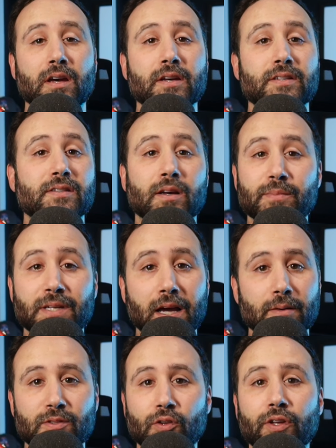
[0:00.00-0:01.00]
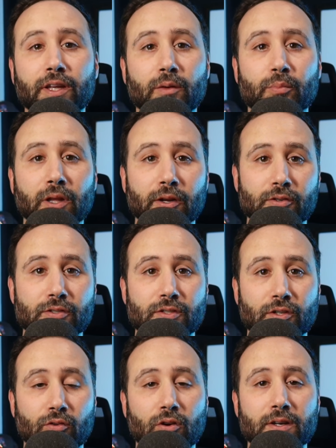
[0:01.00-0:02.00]
sometimes looking at players
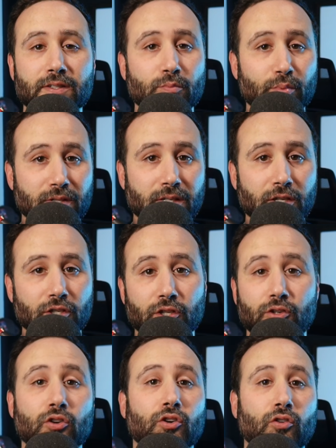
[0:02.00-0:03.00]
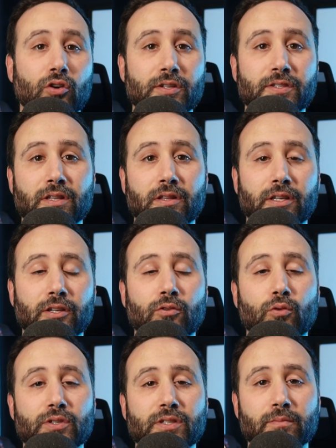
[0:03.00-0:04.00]
across a position, across the league,
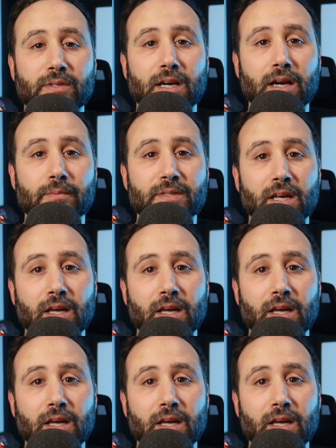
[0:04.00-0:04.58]
or sometimes